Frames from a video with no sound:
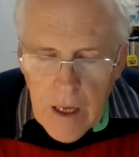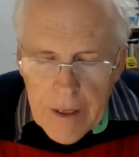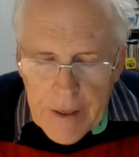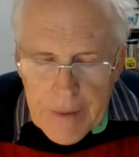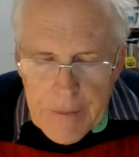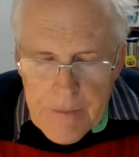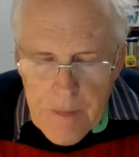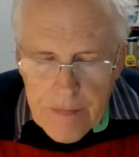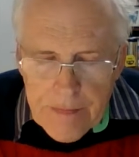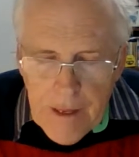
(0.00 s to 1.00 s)

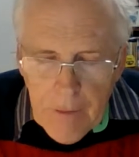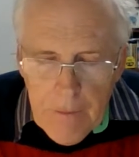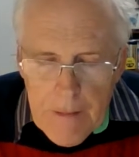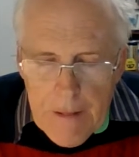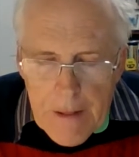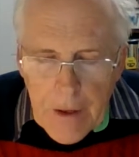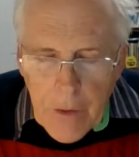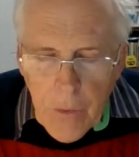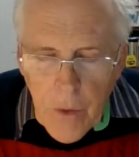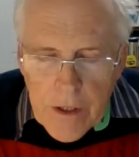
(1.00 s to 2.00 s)
Now,
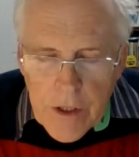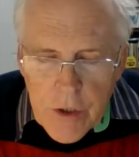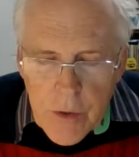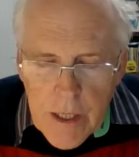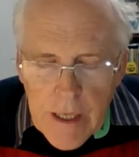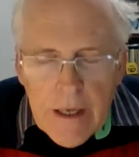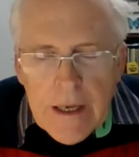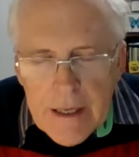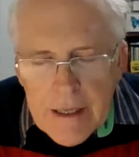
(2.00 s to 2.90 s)
when you're doing it,